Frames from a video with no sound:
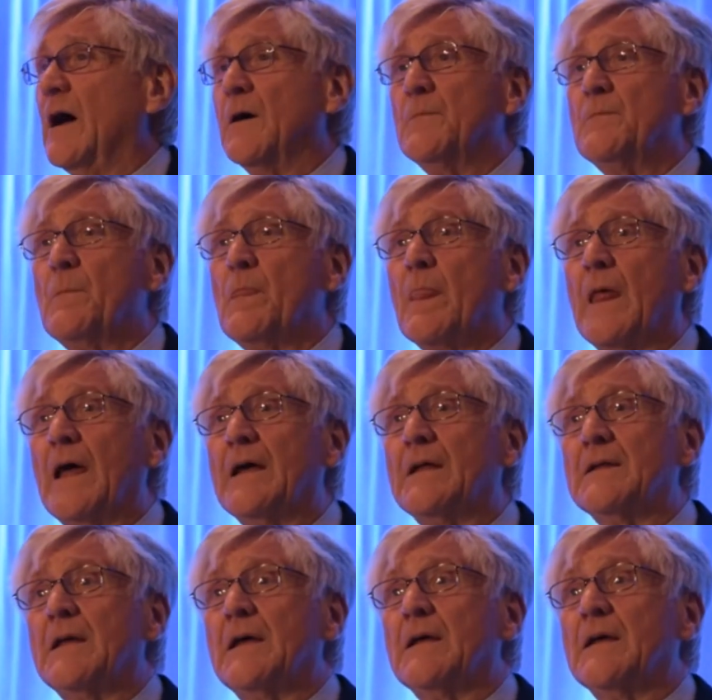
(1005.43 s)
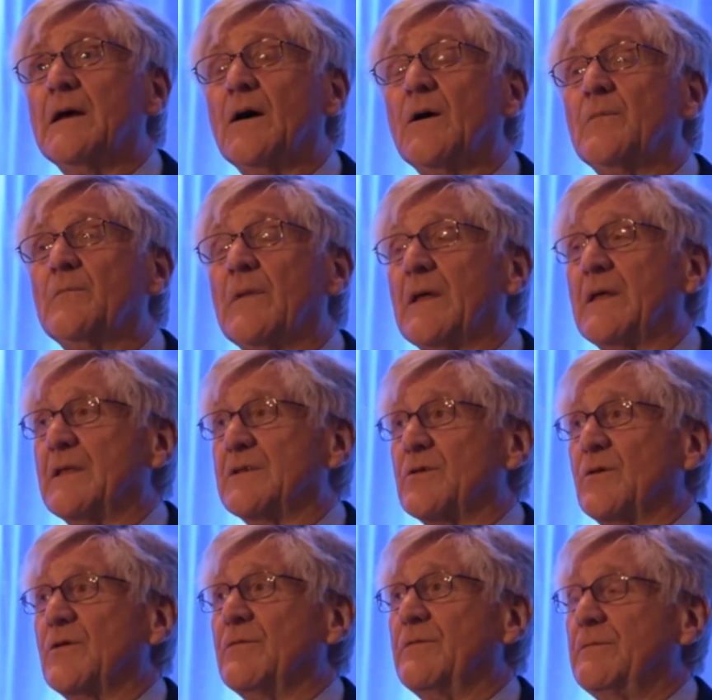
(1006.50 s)
Um, and uh,
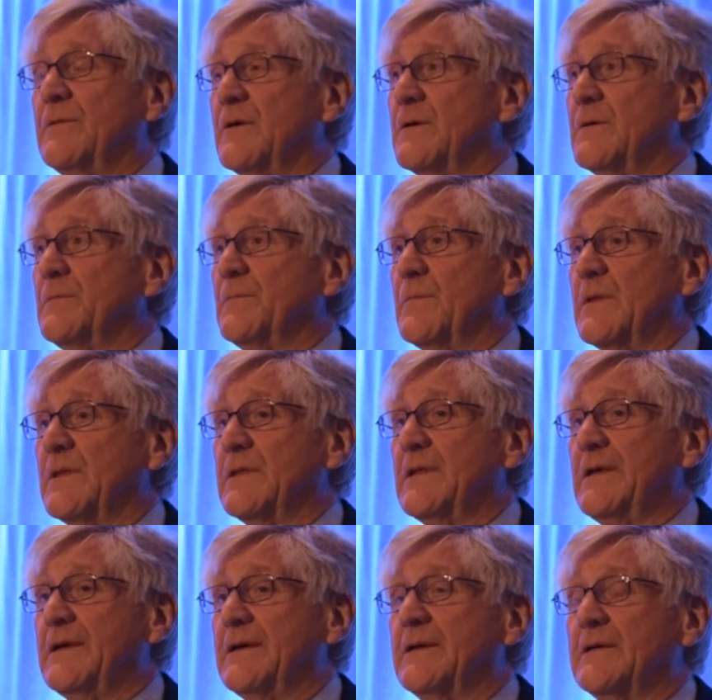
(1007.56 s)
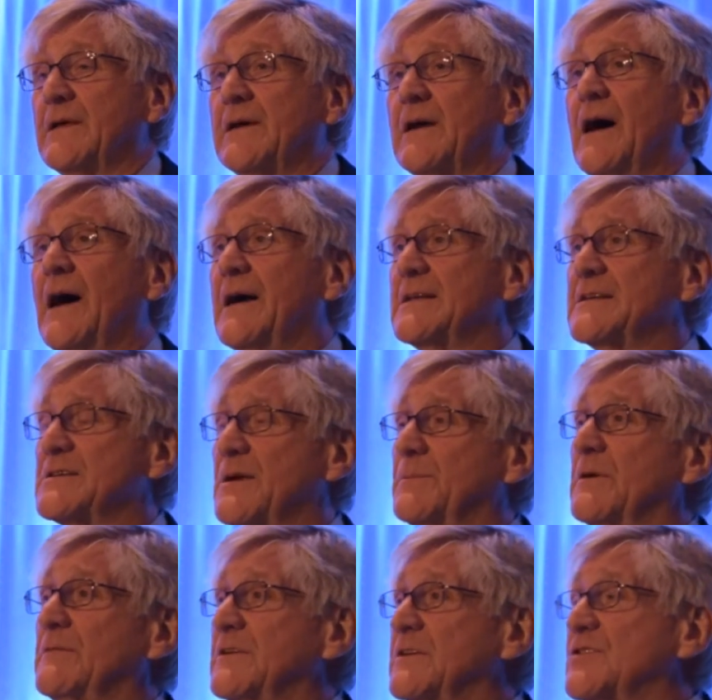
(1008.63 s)
so the, the, the, the
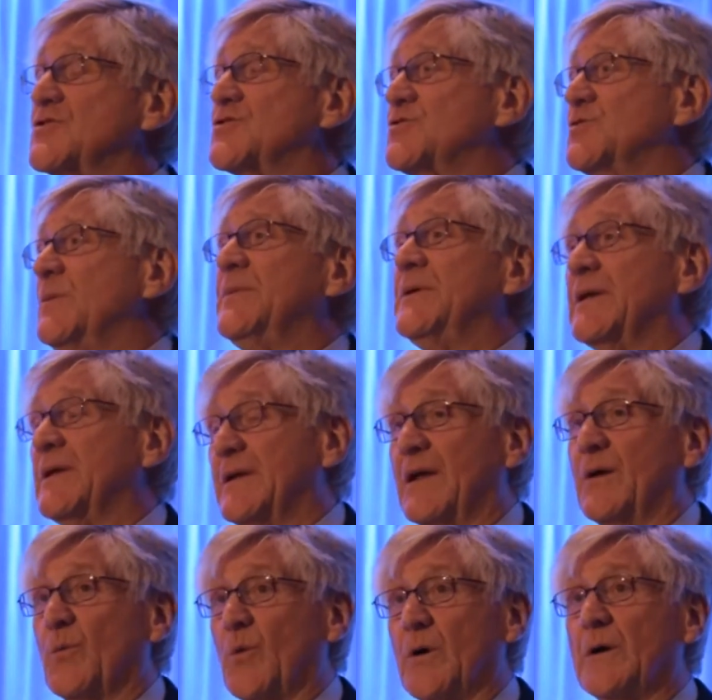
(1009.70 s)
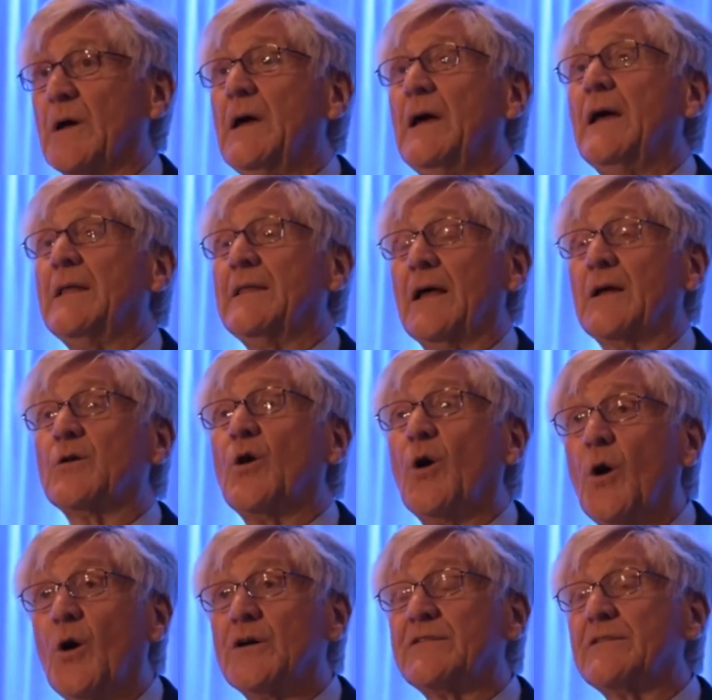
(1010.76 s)
concept of a distributed network that
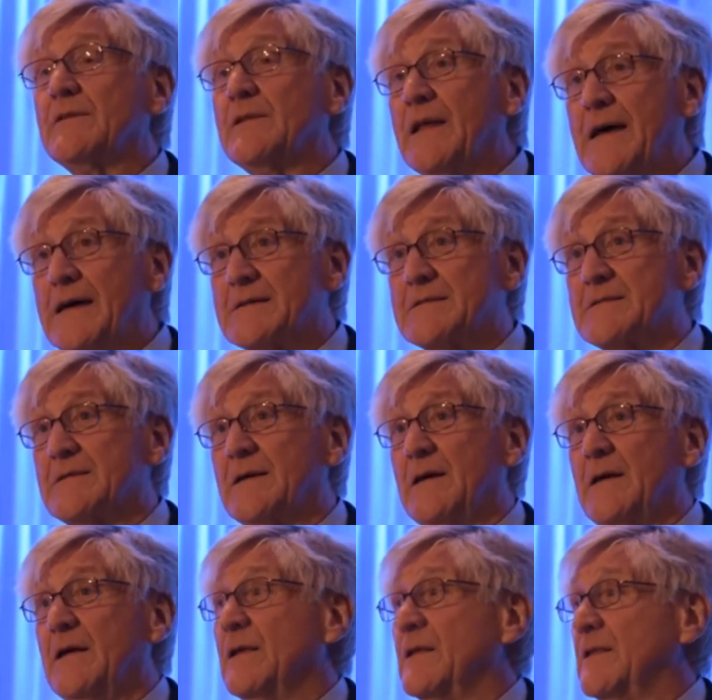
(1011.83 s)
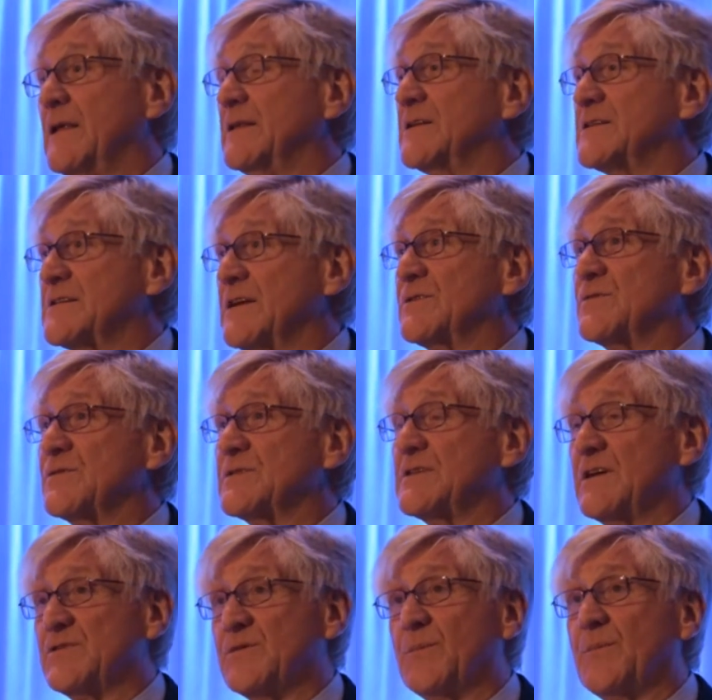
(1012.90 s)
costs less than the central
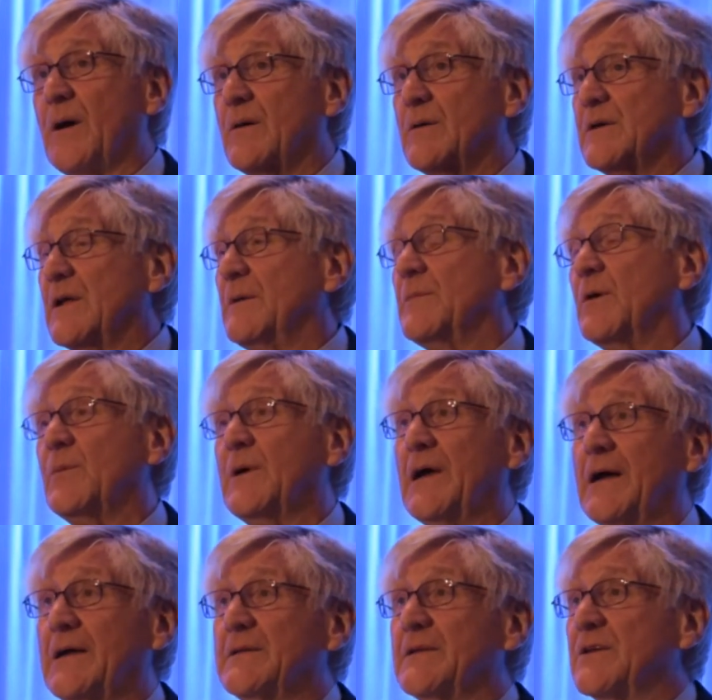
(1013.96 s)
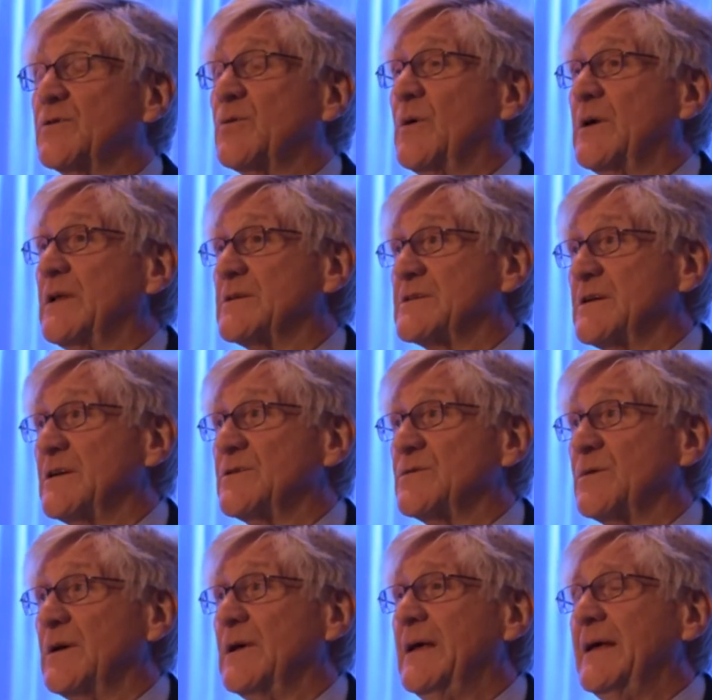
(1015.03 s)
station paradigm that we had in the twentieth
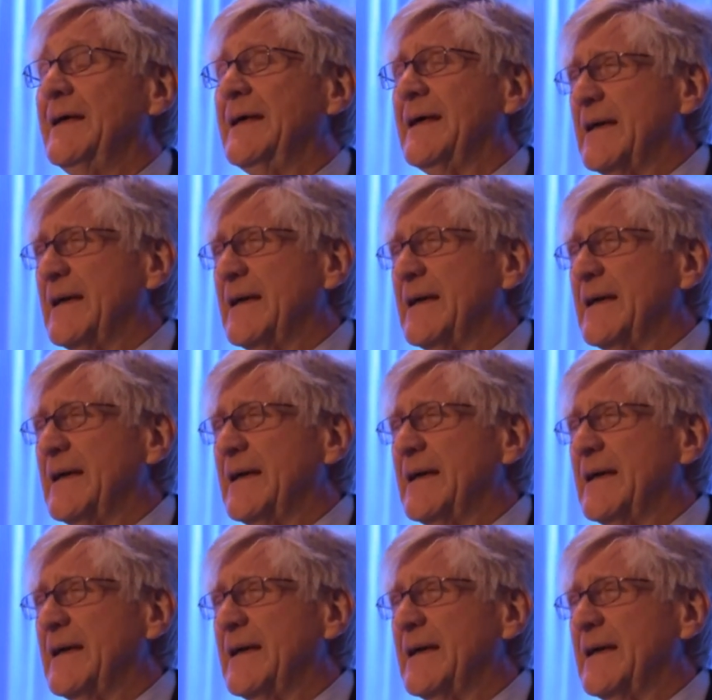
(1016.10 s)
century